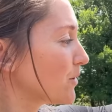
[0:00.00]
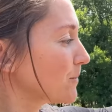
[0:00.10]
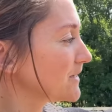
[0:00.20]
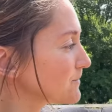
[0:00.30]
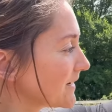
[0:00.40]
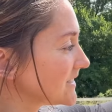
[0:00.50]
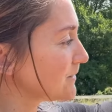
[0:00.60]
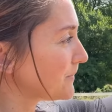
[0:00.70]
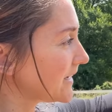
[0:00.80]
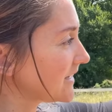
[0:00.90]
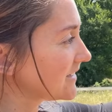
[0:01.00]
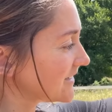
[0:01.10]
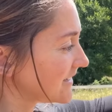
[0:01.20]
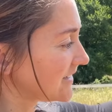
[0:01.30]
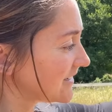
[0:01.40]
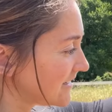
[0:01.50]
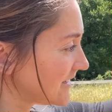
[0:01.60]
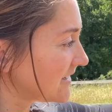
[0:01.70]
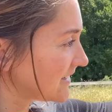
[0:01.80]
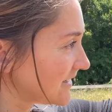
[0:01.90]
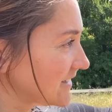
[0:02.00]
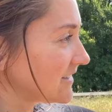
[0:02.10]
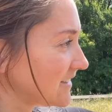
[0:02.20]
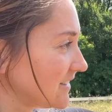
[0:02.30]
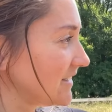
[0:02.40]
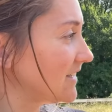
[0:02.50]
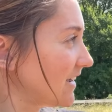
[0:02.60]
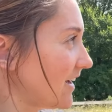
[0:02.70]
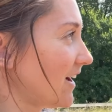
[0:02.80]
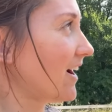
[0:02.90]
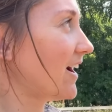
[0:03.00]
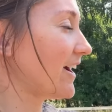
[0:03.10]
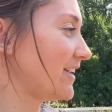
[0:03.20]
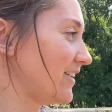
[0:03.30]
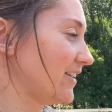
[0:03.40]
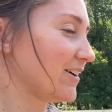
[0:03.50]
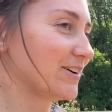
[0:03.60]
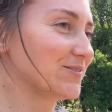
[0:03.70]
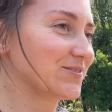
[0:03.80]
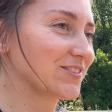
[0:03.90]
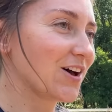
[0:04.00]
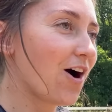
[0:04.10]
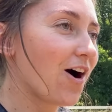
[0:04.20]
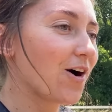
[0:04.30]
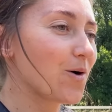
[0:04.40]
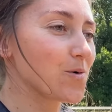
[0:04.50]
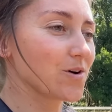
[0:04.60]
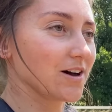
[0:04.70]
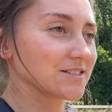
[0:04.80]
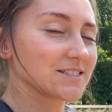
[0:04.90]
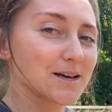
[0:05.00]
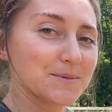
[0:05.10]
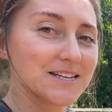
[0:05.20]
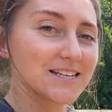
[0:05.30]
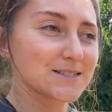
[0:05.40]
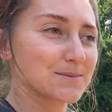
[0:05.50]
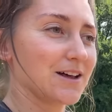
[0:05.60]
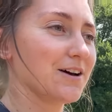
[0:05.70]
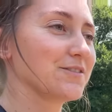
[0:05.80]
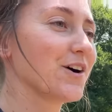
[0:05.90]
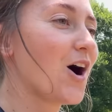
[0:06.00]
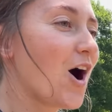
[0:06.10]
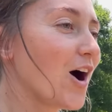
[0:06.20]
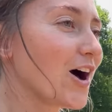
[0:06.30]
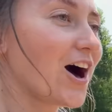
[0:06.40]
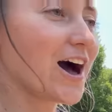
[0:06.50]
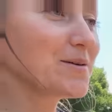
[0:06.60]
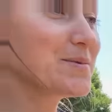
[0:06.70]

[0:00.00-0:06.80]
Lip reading: gonna miss my Zin Bin. Yeah, I am. Oh, Kazi's coming to get some love. Hi,